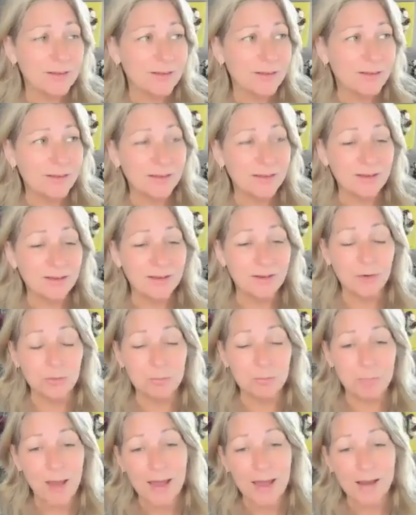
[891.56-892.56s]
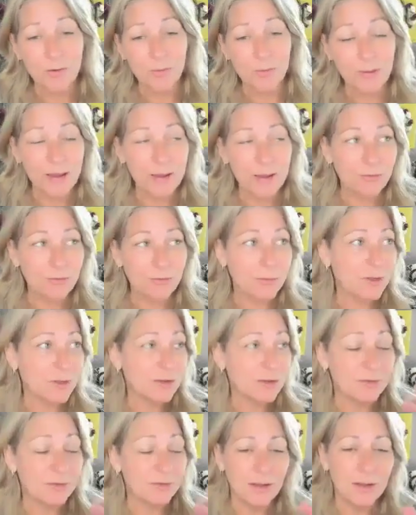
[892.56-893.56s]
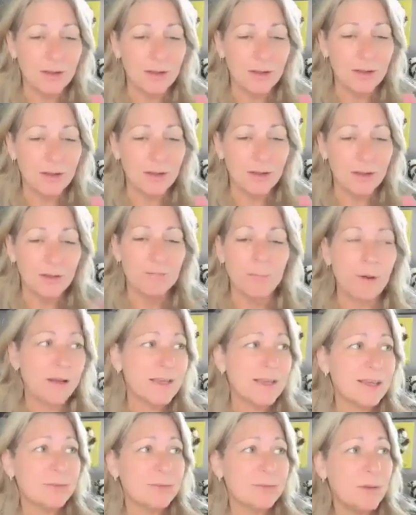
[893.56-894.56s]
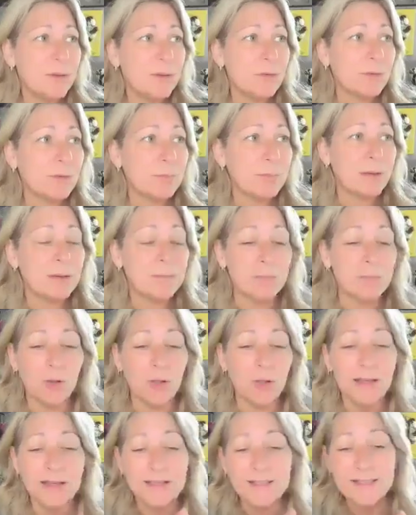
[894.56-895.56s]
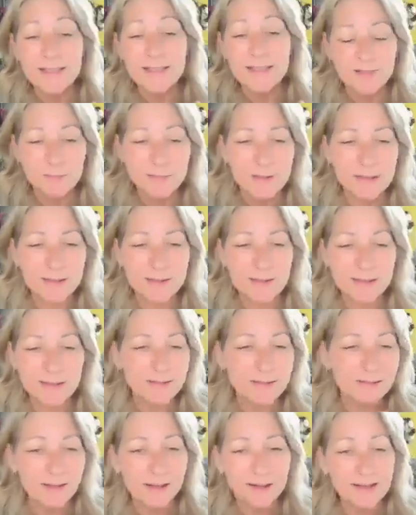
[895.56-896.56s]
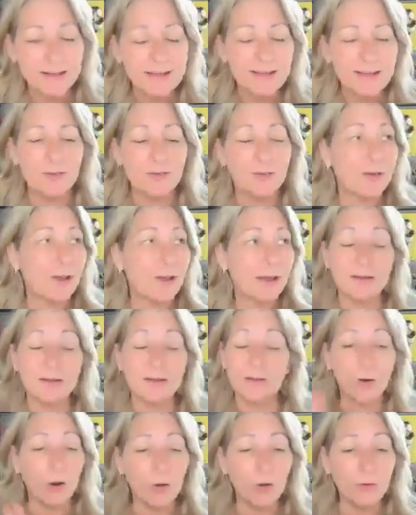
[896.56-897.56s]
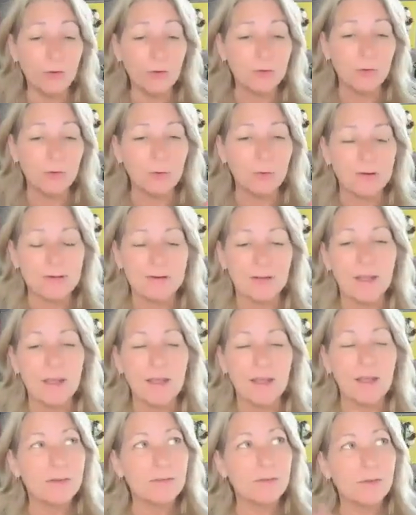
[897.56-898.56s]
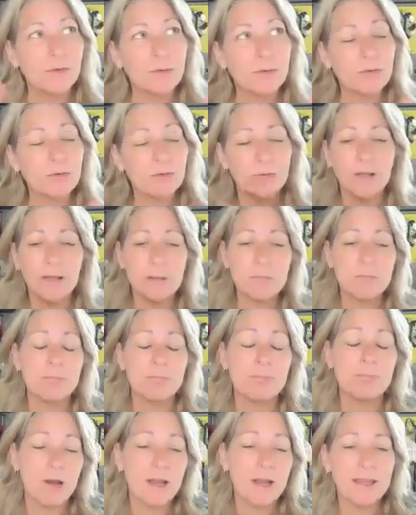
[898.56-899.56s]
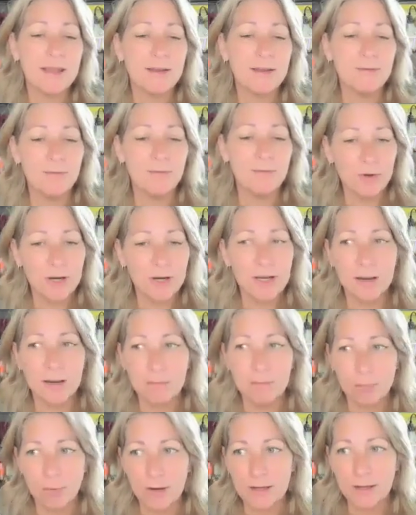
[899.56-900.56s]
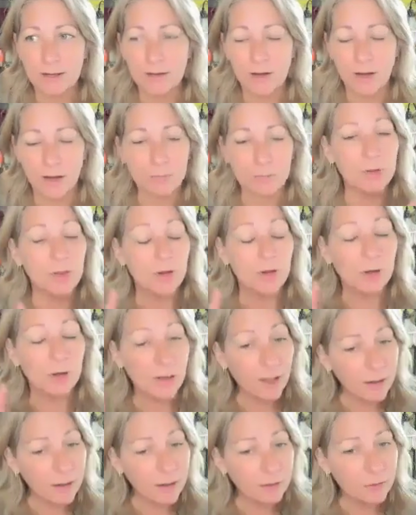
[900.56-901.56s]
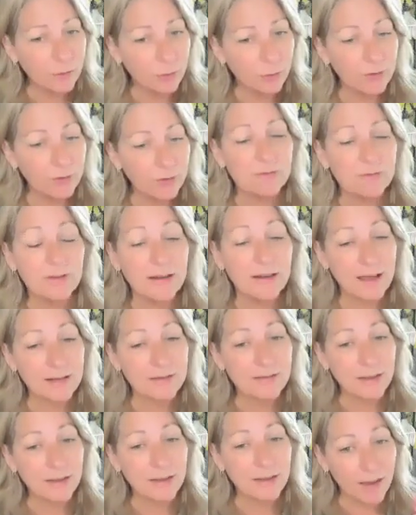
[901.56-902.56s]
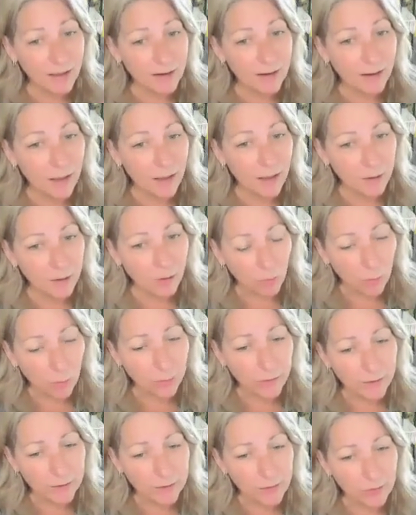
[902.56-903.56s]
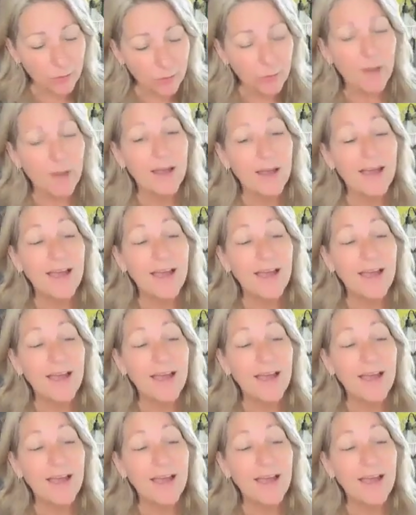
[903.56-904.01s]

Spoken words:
to, back away from this. I need to be with people. I need to be in this and I need to do that. And they're all stories. So it's really breaking free and breaking up with a lot of stories that has had a lot of hold on you